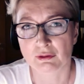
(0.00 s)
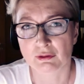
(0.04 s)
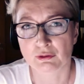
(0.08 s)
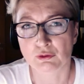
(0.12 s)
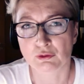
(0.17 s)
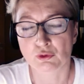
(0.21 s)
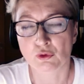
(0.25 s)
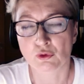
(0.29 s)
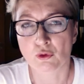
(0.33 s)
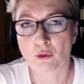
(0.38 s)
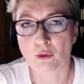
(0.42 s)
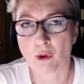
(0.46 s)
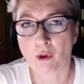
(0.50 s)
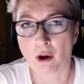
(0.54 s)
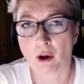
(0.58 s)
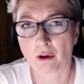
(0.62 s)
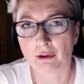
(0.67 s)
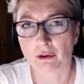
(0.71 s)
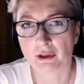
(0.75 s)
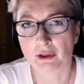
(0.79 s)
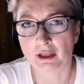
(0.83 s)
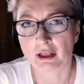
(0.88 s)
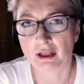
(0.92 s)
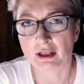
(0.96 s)
true
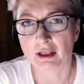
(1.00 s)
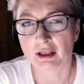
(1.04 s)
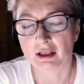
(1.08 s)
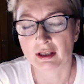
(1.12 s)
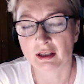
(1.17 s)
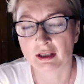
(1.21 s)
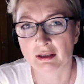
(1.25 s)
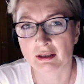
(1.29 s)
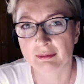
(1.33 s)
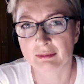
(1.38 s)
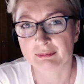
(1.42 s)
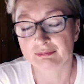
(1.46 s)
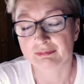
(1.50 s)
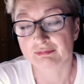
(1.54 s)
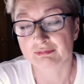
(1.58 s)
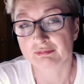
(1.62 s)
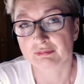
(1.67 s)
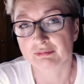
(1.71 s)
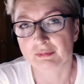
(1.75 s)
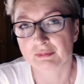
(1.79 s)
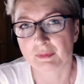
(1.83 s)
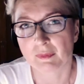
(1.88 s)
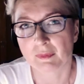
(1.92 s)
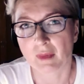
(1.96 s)
worry
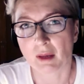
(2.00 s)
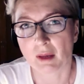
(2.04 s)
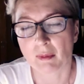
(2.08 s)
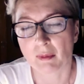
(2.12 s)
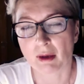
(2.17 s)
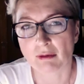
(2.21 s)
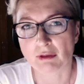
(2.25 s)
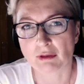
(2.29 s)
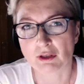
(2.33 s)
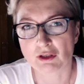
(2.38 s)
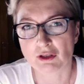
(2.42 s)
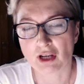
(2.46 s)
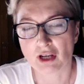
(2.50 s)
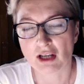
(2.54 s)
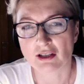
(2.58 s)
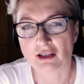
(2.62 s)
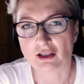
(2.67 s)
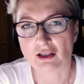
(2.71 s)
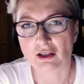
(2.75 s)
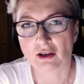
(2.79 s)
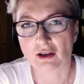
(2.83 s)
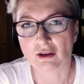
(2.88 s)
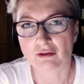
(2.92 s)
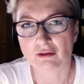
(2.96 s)
about the
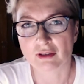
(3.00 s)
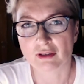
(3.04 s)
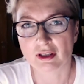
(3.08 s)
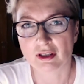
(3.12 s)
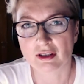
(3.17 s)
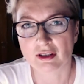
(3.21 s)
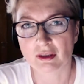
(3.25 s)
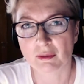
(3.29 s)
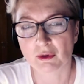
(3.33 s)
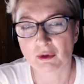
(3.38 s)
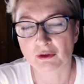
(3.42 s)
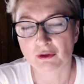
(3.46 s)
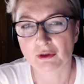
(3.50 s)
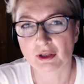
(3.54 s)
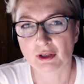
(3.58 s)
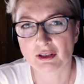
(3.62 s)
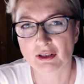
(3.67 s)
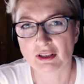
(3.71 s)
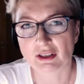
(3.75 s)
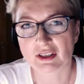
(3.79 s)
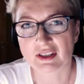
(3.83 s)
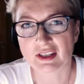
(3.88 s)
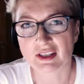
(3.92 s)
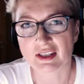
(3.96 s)
changing of the
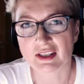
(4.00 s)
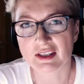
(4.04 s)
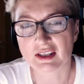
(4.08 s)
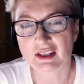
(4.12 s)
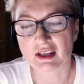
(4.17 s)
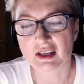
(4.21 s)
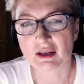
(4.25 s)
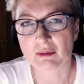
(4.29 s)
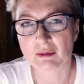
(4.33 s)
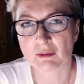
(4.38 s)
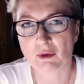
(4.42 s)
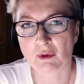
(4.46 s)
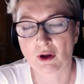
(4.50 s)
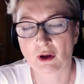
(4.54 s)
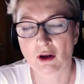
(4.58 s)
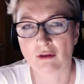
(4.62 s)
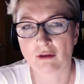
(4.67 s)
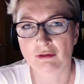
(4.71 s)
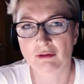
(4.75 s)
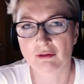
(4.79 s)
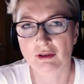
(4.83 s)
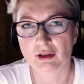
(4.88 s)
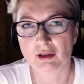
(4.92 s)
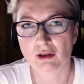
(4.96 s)
democratic system,
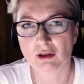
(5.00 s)
of the